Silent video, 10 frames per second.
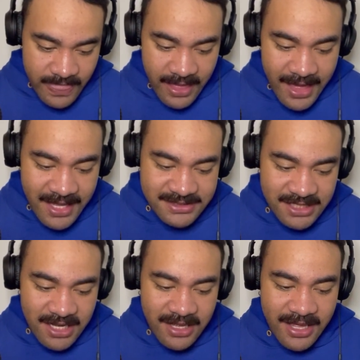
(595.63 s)
As
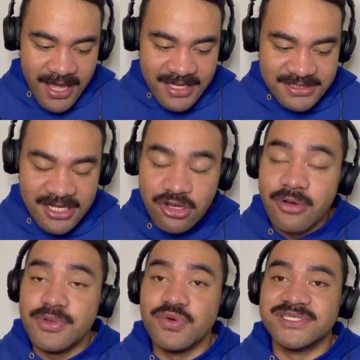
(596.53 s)

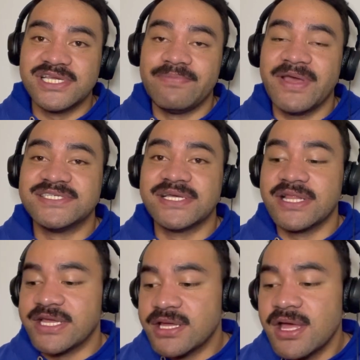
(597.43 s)
Longmuir said,
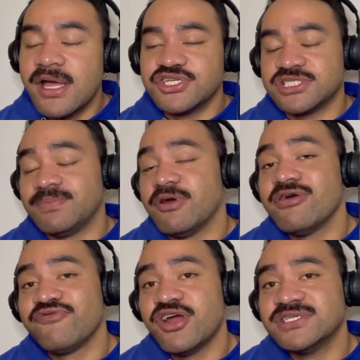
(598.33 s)
basically, just to
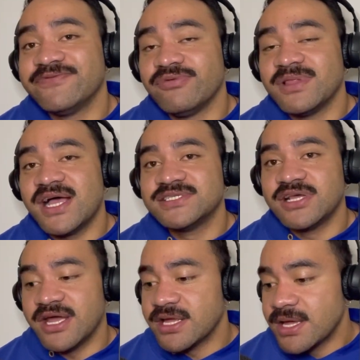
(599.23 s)
paraphrase him from last
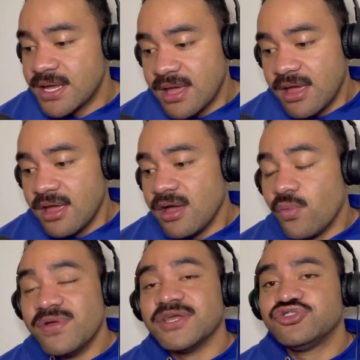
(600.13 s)
night,
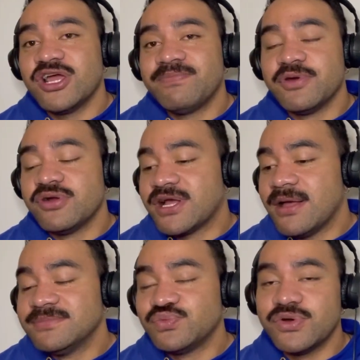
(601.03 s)
when the trade period
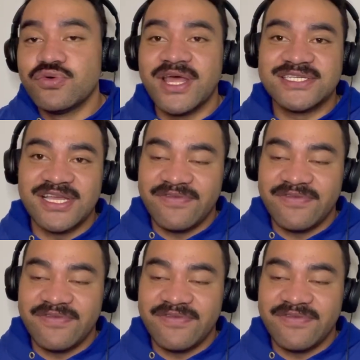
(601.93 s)
comes, when all that stuff